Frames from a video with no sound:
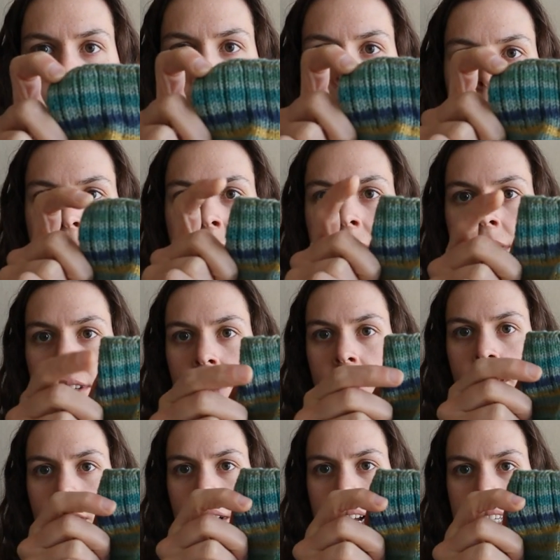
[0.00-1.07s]
it looks,
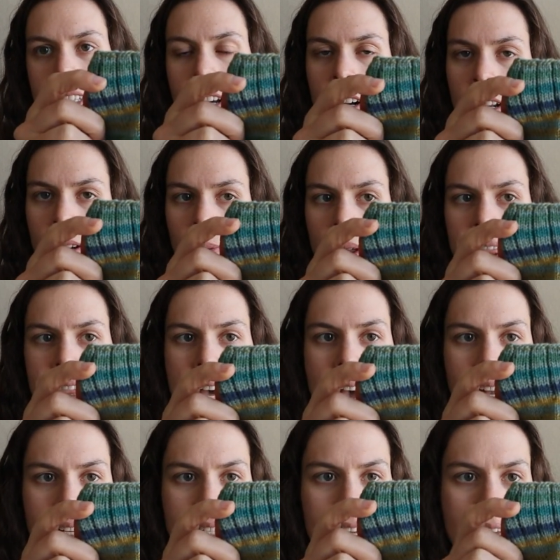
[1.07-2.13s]
so I started with
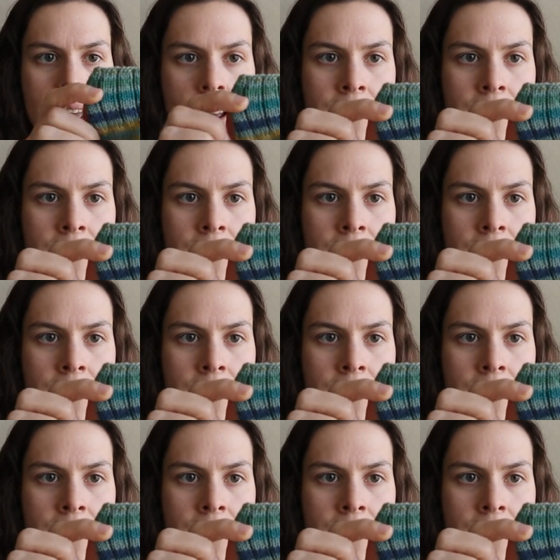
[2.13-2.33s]
that.